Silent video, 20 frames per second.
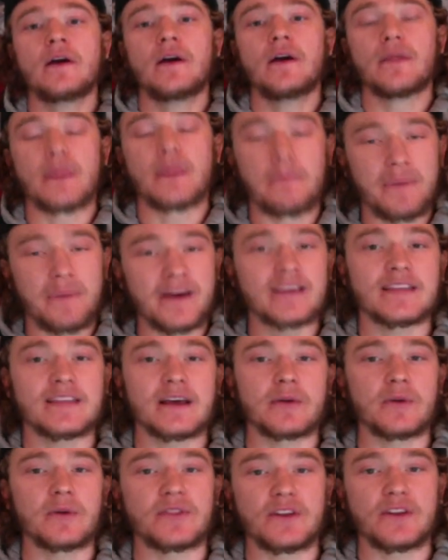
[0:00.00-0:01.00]
the big
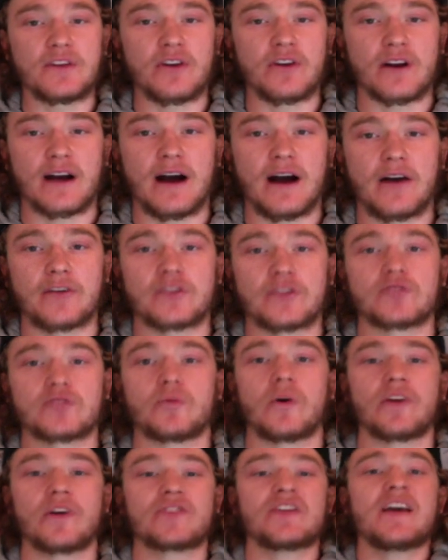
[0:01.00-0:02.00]
thing with the New York Islanders
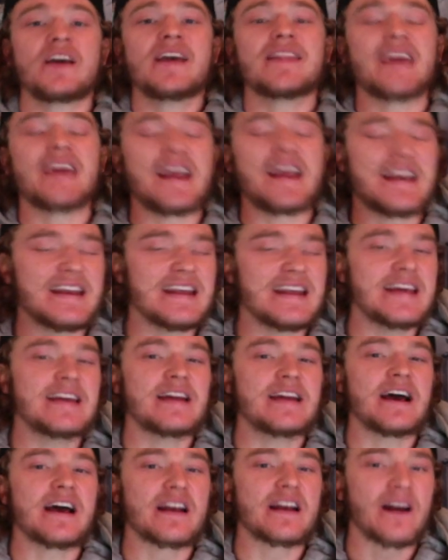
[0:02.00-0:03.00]
was they
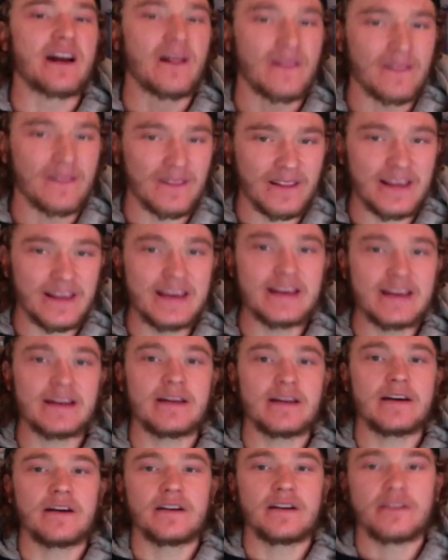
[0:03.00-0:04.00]
need an elite
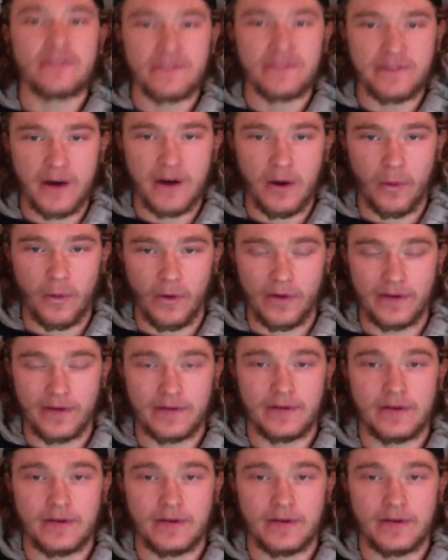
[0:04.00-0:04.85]
forward.